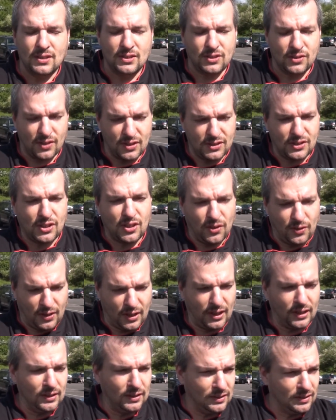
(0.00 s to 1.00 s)
So I said,
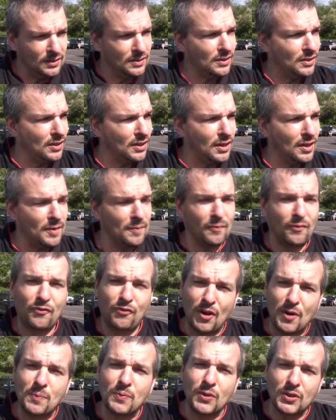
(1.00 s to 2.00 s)
okay.
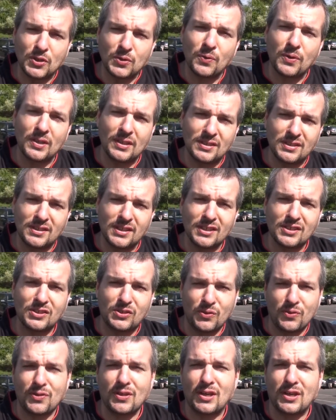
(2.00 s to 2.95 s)
February 26, 2012,